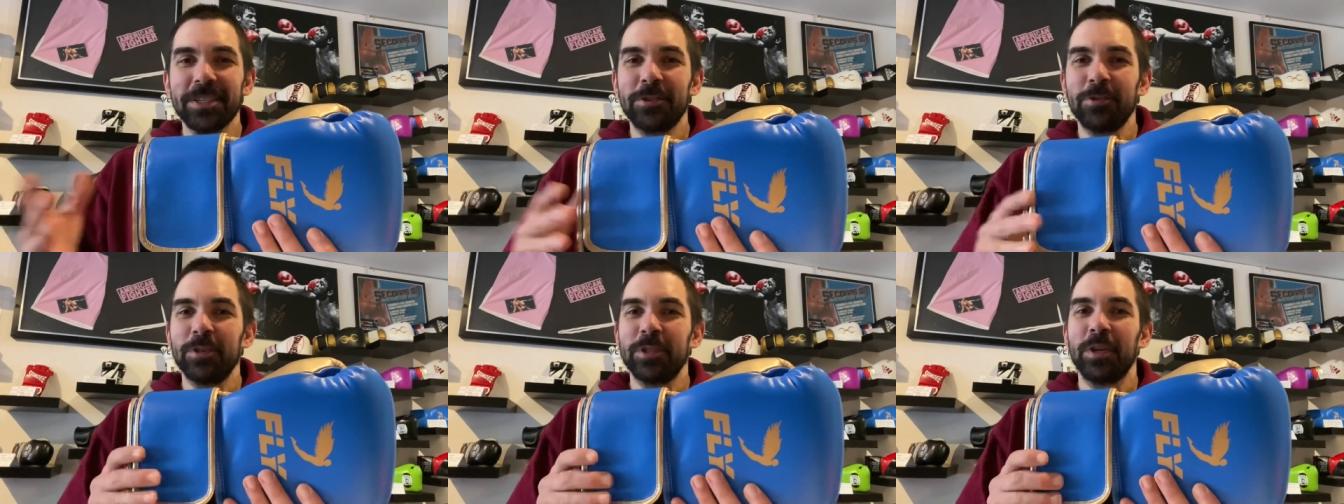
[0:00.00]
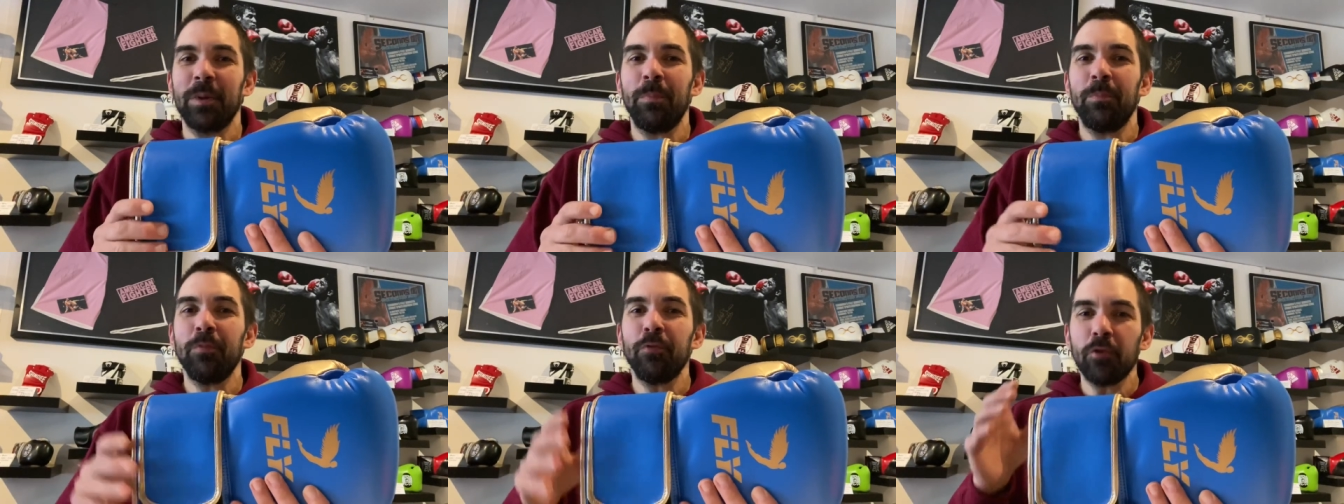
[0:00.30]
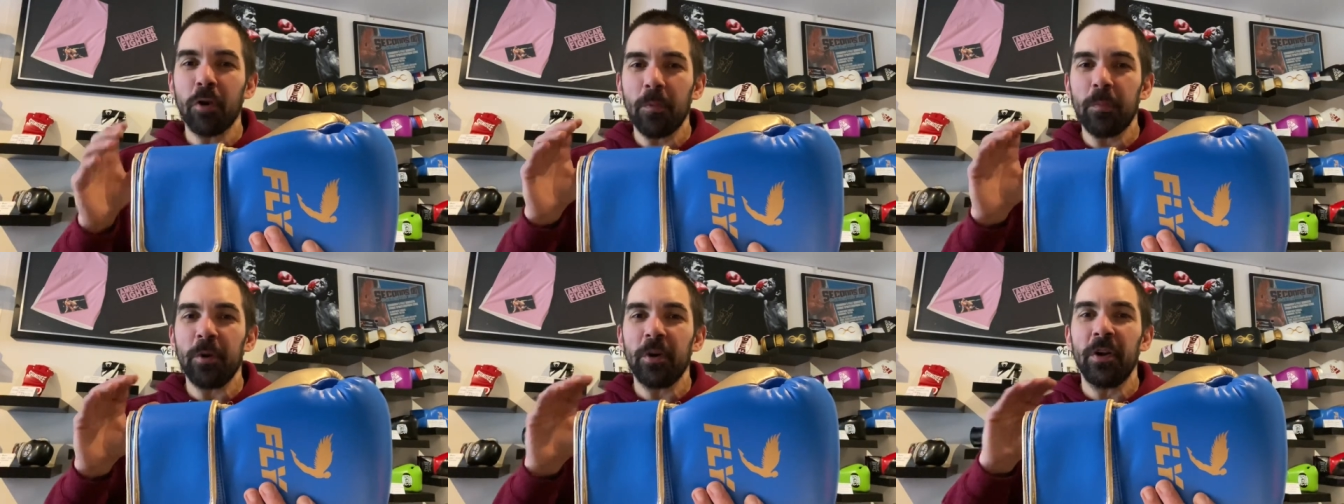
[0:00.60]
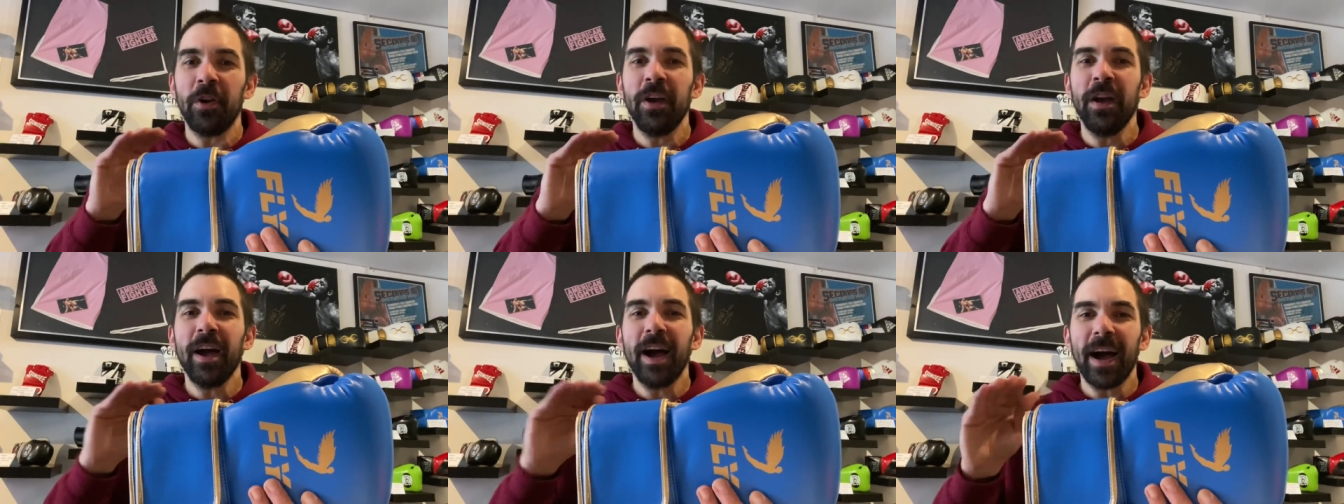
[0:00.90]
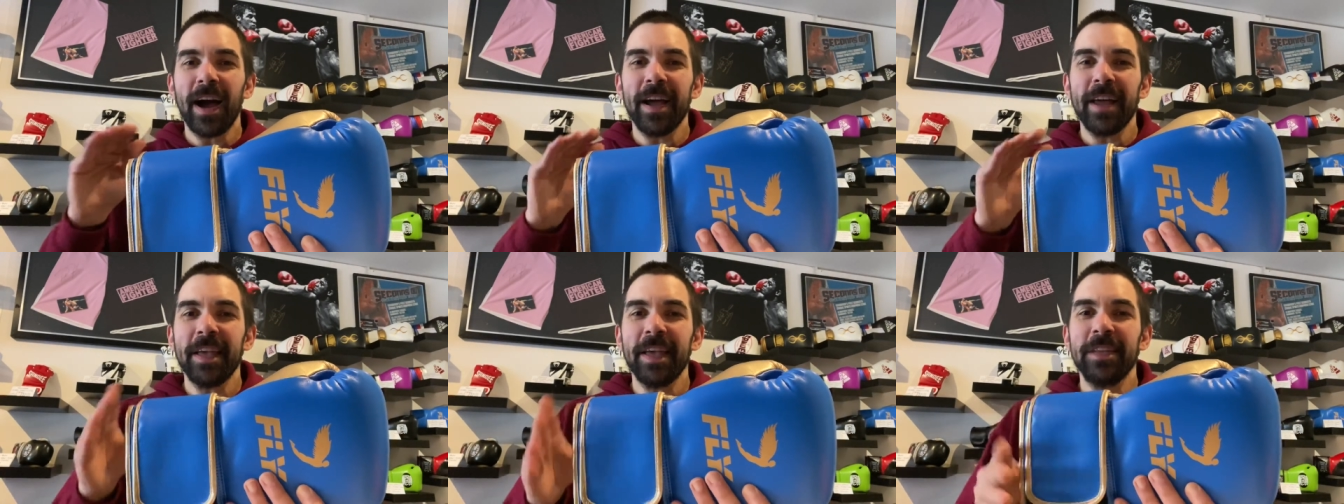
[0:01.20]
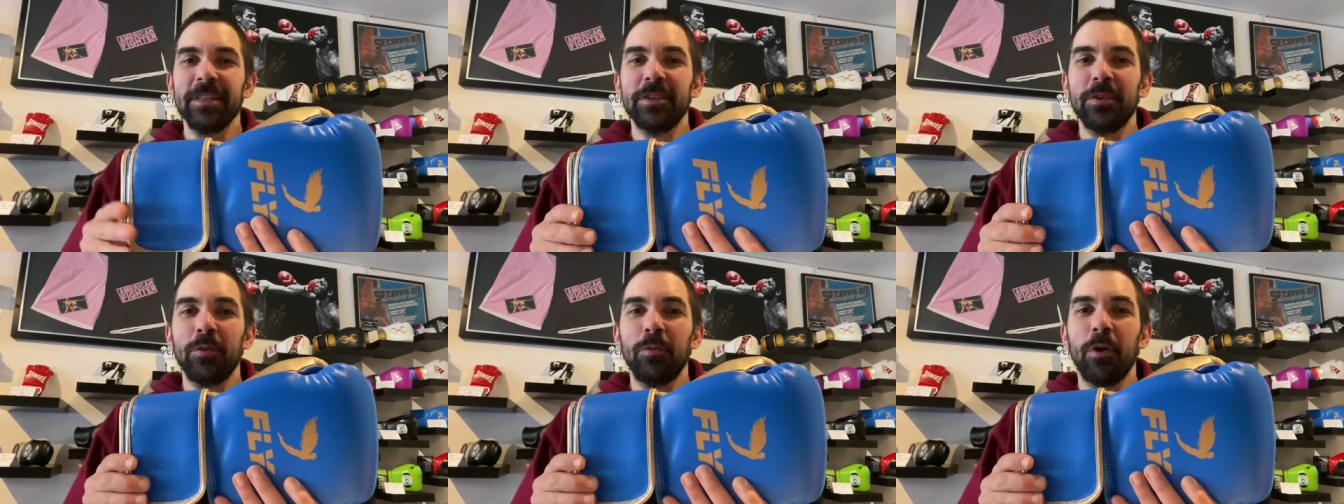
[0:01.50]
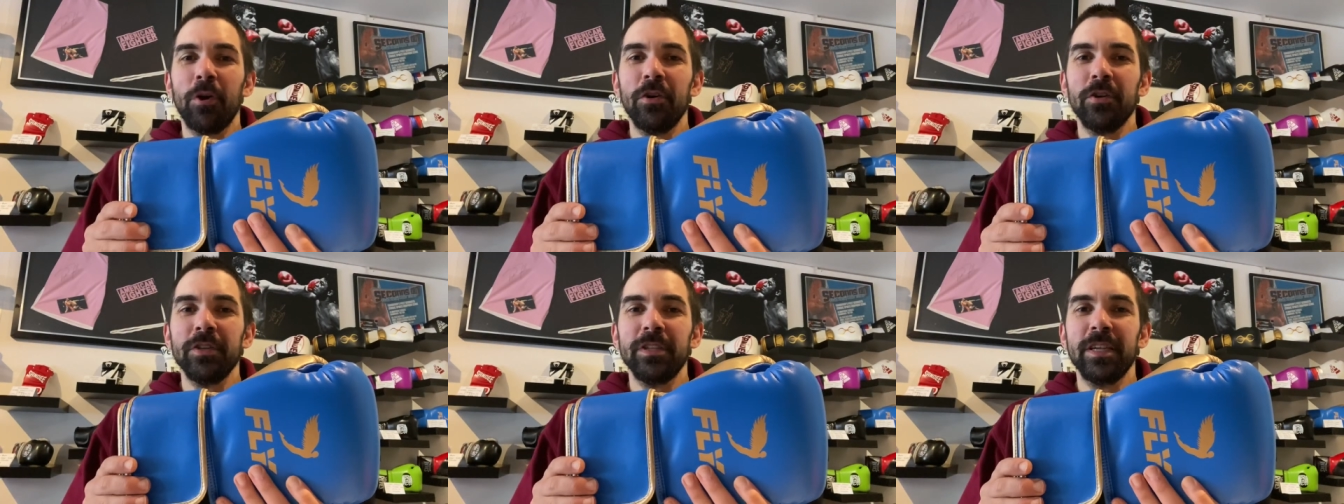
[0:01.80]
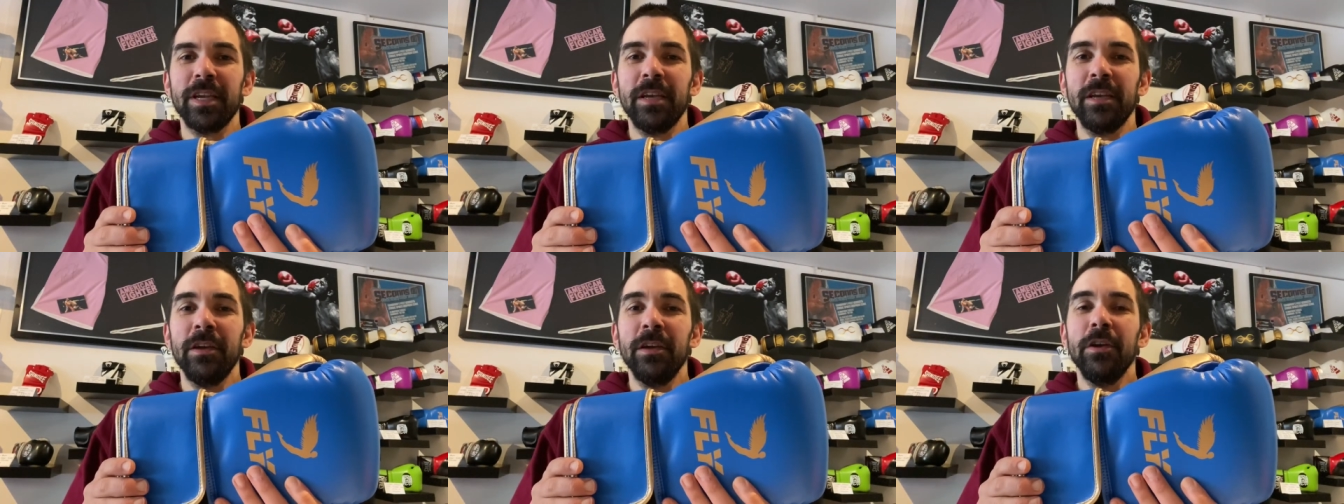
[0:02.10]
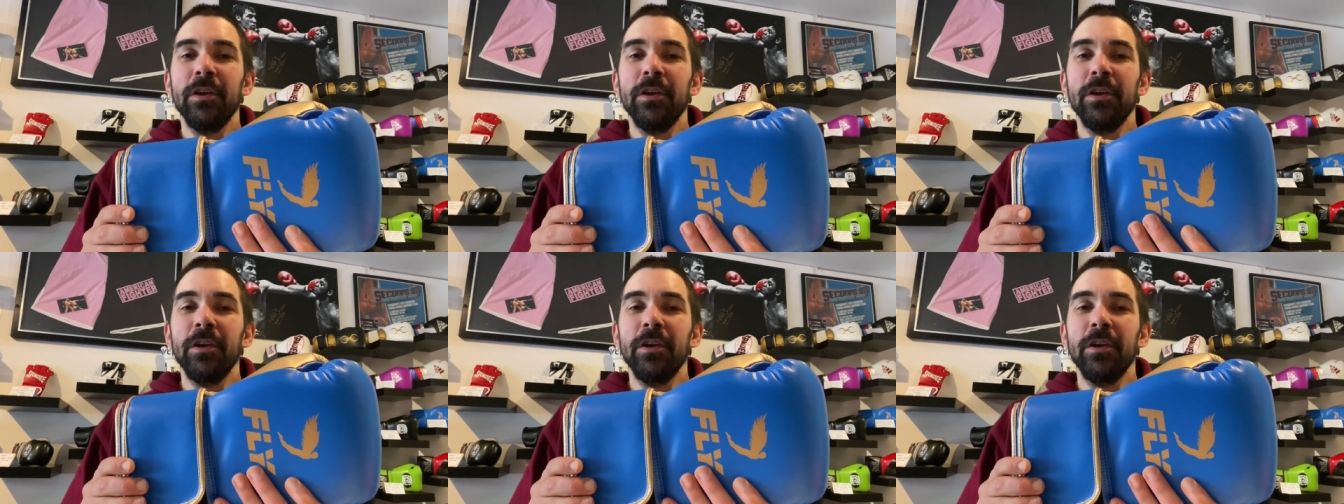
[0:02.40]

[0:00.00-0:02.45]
so it's a proper high-end quality